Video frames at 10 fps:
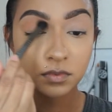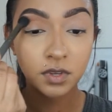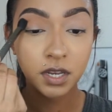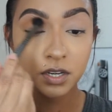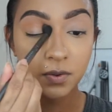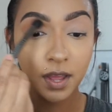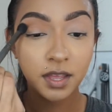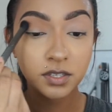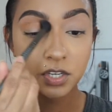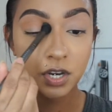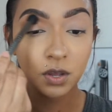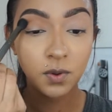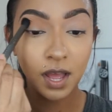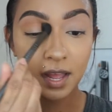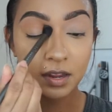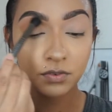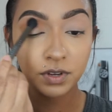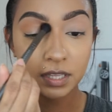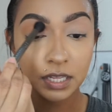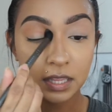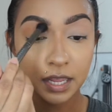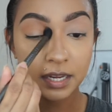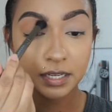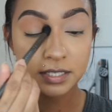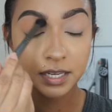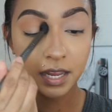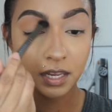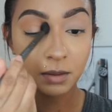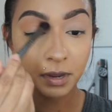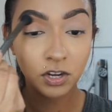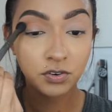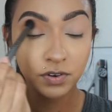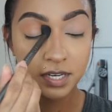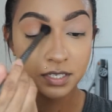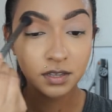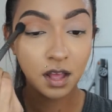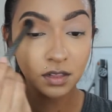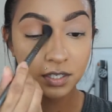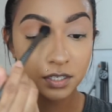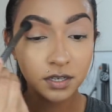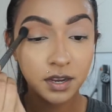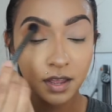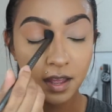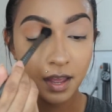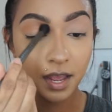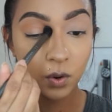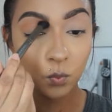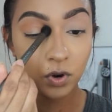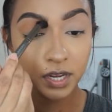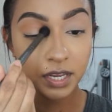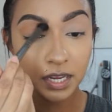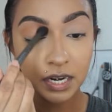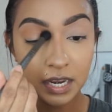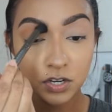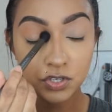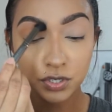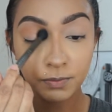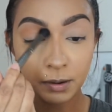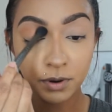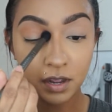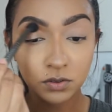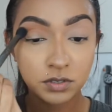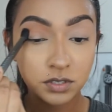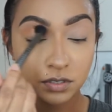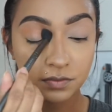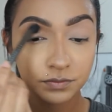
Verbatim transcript: And you guys know I really like taking my crease color and working it into my brows.